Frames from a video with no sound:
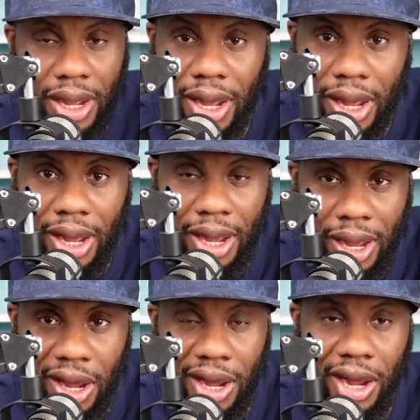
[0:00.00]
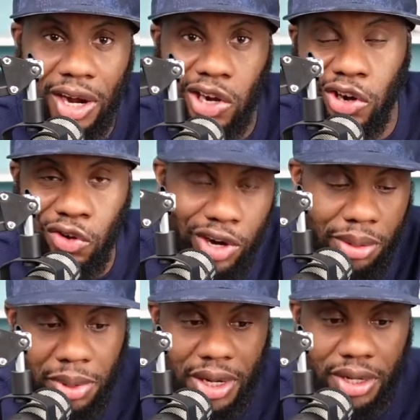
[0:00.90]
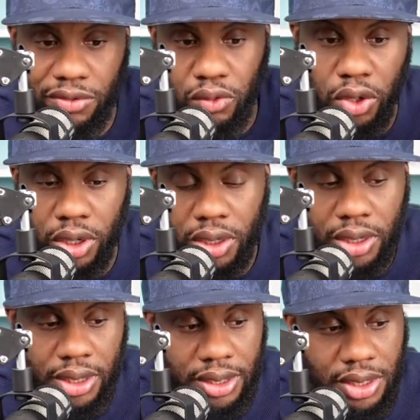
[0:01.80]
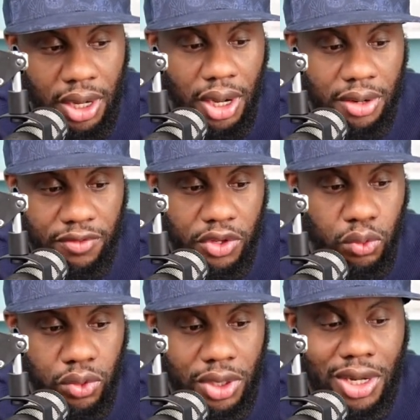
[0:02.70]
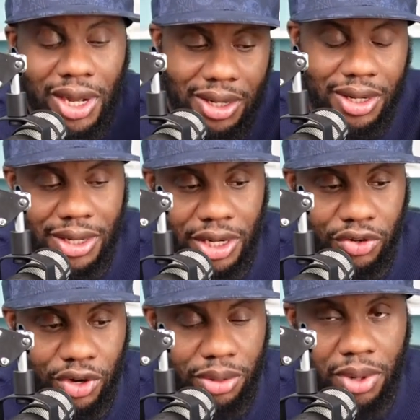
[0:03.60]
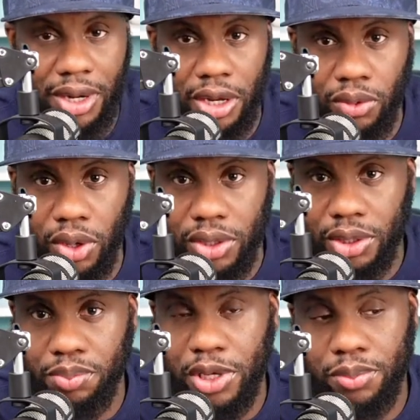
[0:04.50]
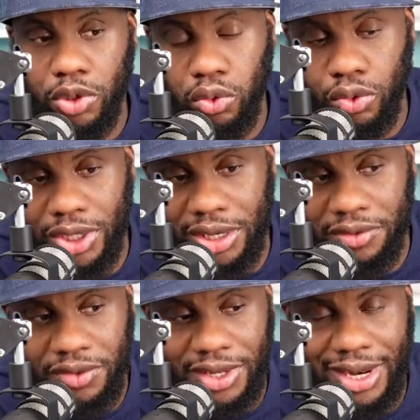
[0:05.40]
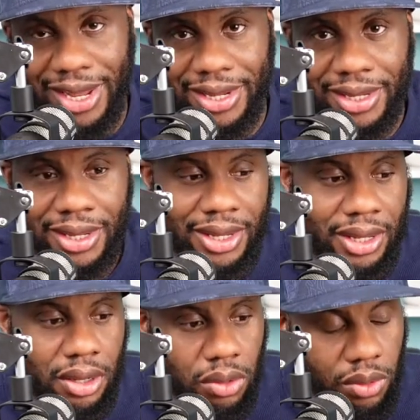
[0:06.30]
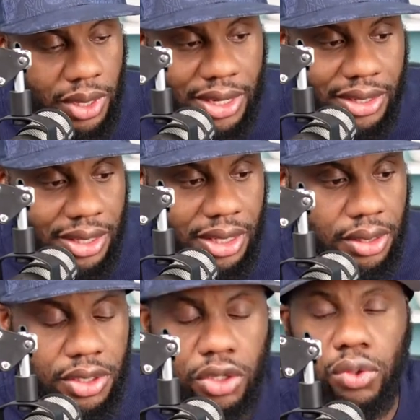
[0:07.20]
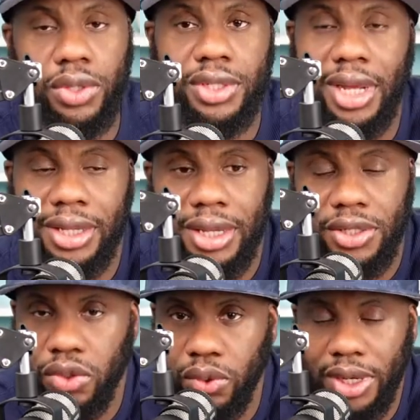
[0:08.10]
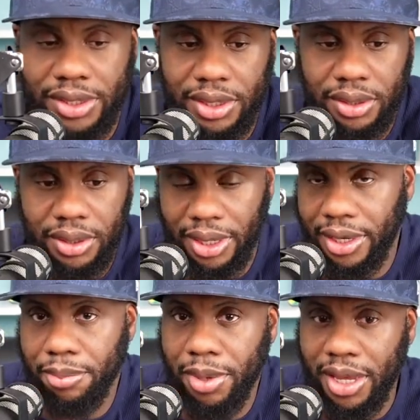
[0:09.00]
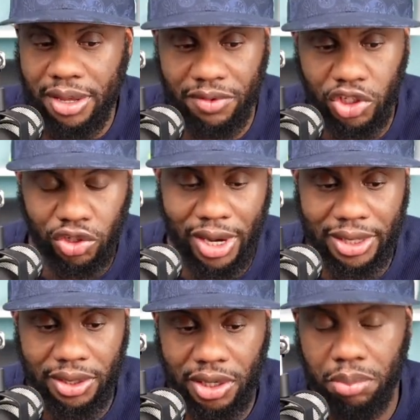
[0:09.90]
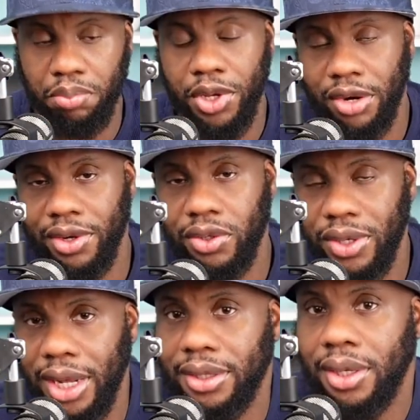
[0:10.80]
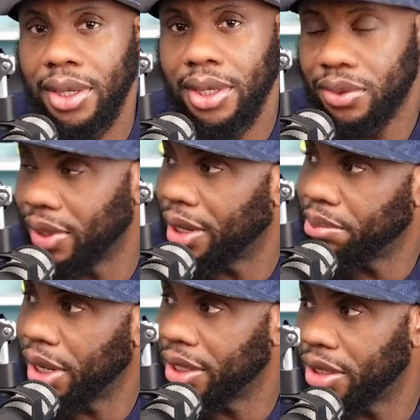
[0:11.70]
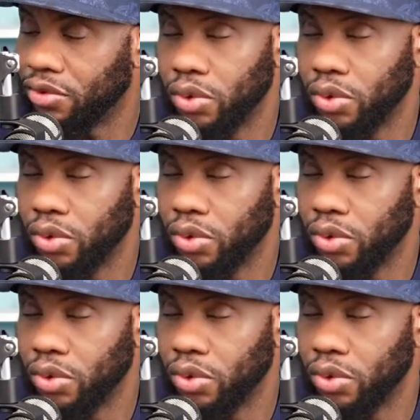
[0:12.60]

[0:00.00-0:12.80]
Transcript: a great body of work, it's hard for you to conquer that great body of work. So people usually feel like anything else you do is not as good as it. And they may even try to compare it to that body of